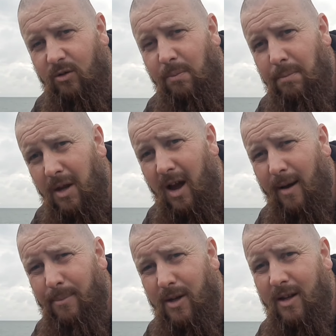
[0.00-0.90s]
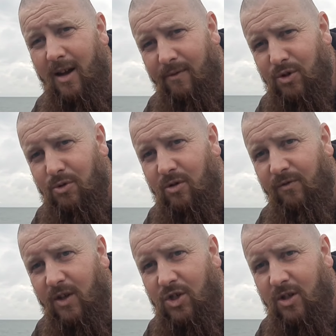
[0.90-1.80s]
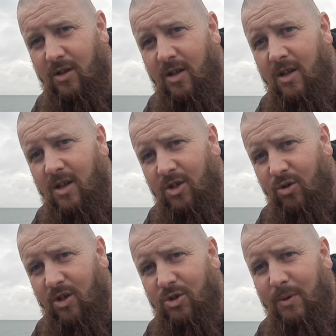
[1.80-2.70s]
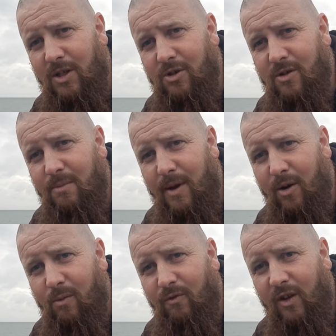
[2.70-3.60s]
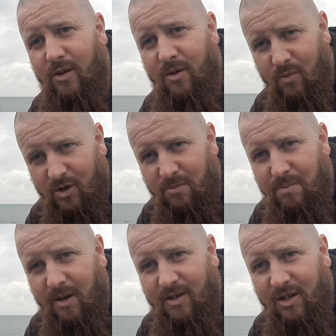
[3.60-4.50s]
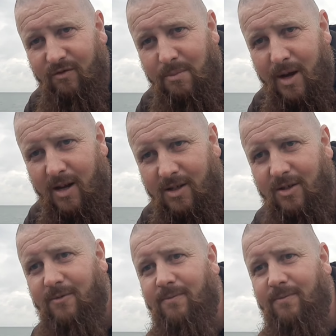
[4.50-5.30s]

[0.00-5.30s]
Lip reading: be happy, have some good fishing. So I'll speak to you in a bit, hopefully with some big silver bars.